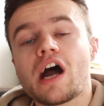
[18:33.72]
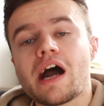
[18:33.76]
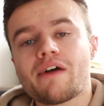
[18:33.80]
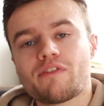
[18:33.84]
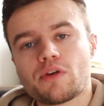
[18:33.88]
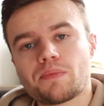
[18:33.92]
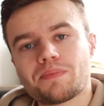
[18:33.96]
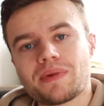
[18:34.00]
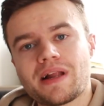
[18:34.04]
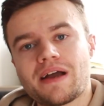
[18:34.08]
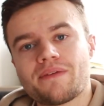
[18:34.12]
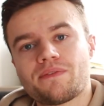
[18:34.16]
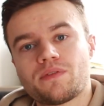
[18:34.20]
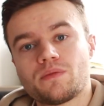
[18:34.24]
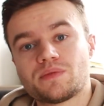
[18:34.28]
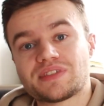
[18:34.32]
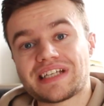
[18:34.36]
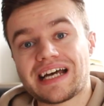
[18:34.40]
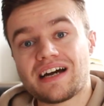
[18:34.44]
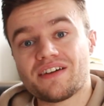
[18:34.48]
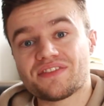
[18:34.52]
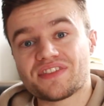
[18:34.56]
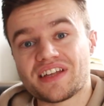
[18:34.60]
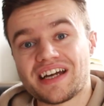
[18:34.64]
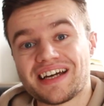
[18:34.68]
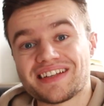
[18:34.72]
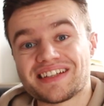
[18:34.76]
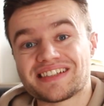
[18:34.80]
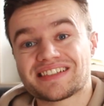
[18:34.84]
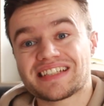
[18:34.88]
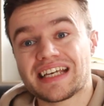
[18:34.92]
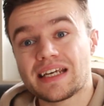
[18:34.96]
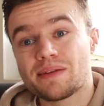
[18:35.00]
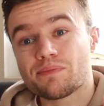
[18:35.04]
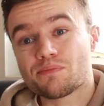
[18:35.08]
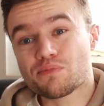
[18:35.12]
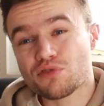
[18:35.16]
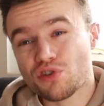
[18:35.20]
other platforms out there at the
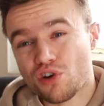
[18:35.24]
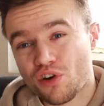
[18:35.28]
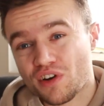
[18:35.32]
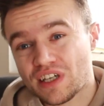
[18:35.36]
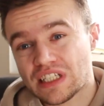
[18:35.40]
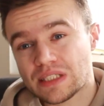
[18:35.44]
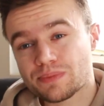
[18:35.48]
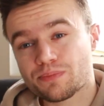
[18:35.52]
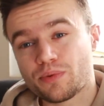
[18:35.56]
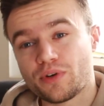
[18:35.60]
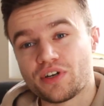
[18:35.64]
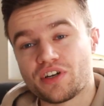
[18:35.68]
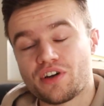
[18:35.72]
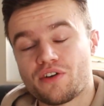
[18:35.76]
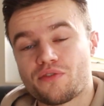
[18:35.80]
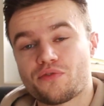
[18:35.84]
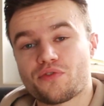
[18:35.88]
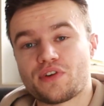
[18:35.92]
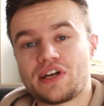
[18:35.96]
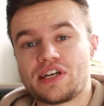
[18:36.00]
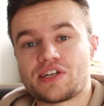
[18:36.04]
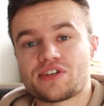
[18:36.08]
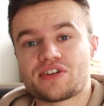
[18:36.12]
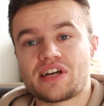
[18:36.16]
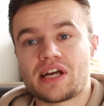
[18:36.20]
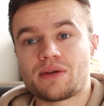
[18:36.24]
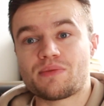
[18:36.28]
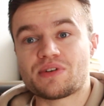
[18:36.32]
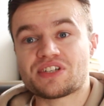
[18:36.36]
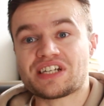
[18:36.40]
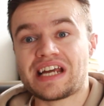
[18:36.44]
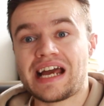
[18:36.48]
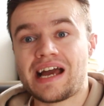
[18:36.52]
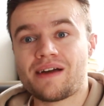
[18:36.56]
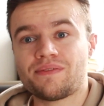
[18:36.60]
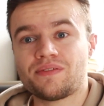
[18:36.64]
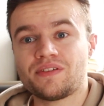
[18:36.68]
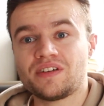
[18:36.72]
same price point of Freetrade which
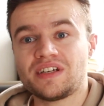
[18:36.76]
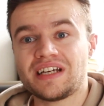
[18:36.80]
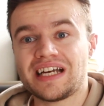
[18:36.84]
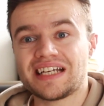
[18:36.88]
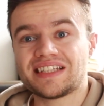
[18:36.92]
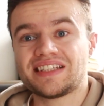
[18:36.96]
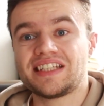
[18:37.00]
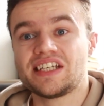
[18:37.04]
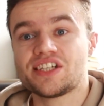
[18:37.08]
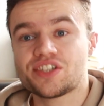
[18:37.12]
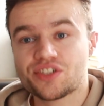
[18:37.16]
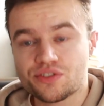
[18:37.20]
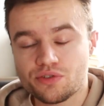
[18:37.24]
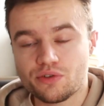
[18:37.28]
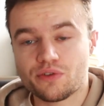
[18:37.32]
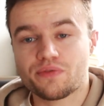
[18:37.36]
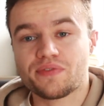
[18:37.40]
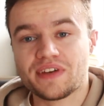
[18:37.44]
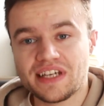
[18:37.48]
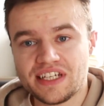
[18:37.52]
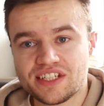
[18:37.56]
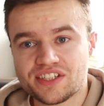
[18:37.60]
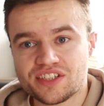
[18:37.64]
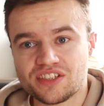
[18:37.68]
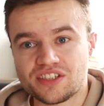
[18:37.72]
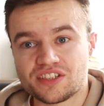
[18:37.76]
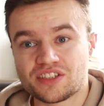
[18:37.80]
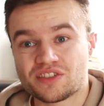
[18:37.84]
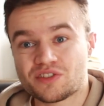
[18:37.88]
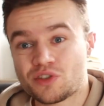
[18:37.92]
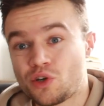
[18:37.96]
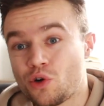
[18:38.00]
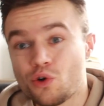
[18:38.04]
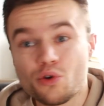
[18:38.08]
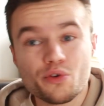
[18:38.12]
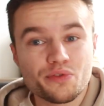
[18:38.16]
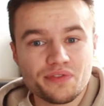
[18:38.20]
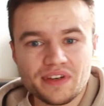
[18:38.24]
have additional features,
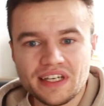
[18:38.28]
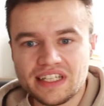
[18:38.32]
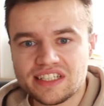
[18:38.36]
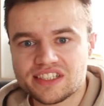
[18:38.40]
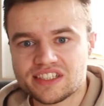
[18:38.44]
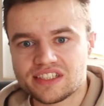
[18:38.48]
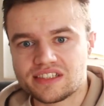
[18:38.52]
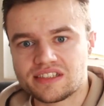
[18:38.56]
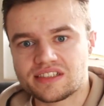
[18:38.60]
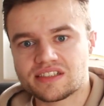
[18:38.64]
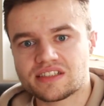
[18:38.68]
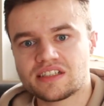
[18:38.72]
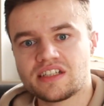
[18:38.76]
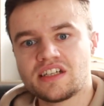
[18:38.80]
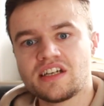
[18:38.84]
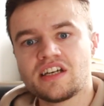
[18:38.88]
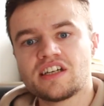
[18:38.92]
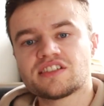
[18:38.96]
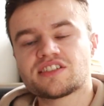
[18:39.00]
cool features,